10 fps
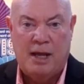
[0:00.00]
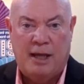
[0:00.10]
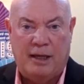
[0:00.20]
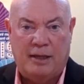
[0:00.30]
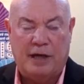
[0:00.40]

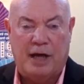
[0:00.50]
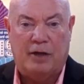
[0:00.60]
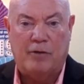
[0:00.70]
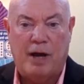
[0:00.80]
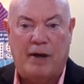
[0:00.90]
in
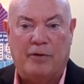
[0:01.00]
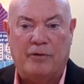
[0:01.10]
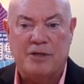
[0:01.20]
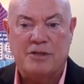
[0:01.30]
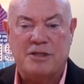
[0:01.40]
Colorado.
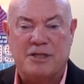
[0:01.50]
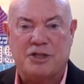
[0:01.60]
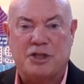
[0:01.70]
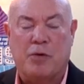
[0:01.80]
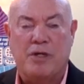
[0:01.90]
This is
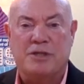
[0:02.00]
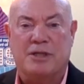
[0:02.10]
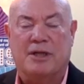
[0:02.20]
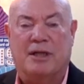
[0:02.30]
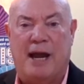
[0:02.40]

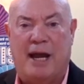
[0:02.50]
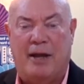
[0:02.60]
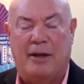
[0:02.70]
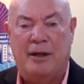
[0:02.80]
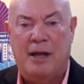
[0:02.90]
exquisite
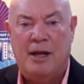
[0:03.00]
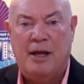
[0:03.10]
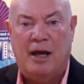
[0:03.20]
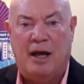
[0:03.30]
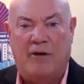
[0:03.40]
land
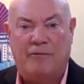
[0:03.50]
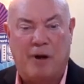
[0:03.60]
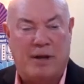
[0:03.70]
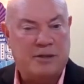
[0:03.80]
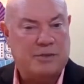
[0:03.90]
uh,
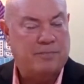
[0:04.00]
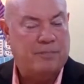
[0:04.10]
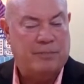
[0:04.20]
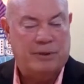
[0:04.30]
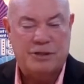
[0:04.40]
for it's
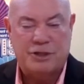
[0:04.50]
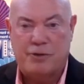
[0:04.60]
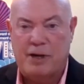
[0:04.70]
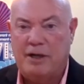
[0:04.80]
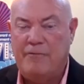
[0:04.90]

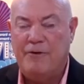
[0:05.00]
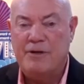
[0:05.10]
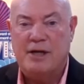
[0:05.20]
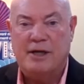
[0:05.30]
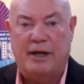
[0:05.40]
strictly for
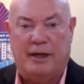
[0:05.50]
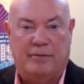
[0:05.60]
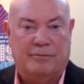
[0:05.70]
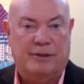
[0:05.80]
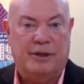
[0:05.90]
duck hunting.
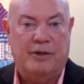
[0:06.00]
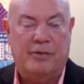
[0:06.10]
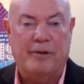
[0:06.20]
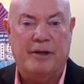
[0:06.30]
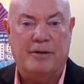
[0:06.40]
You know,
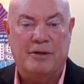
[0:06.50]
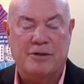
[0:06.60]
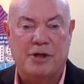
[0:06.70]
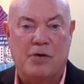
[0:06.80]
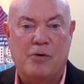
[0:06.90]
there'll be there's
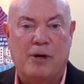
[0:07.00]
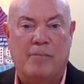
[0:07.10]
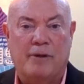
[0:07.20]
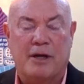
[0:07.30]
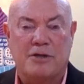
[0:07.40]
no uh,
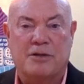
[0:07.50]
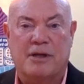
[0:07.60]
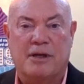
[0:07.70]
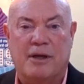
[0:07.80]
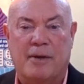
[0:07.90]
because of
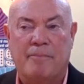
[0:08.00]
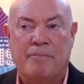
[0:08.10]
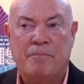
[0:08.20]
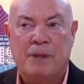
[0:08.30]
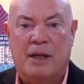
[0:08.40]
the uh,
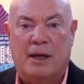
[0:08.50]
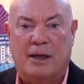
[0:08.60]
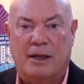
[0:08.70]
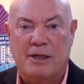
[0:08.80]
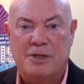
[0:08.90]
uh,
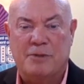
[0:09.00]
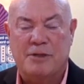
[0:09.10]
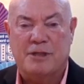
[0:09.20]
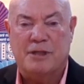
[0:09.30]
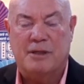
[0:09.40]

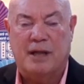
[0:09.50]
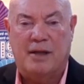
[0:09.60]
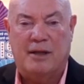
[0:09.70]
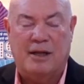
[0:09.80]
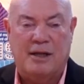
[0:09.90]
easements and,
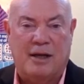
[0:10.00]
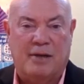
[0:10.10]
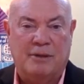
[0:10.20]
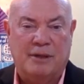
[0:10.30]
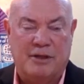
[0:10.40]
and the uh,
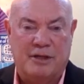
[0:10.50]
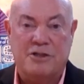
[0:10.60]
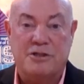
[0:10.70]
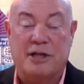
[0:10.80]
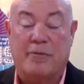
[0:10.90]

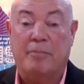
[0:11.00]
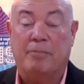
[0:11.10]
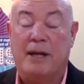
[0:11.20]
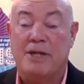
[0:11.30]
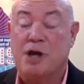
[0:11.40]
conditions that have been
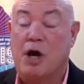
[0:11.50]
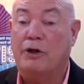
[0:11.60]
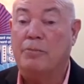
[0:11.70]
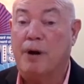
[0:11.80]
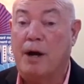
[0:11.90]
placed
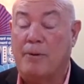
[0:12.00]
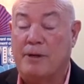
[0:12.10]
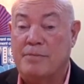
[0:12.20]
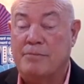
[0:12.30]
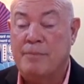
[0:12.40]
on the
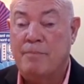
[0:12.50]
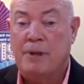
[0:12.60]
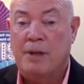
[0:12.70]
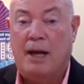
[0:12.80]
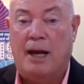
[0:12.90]
property,
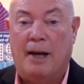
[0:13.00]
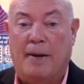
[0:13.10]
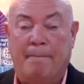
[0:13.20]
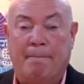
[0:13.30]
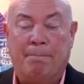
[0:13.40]

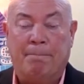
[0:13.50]
um,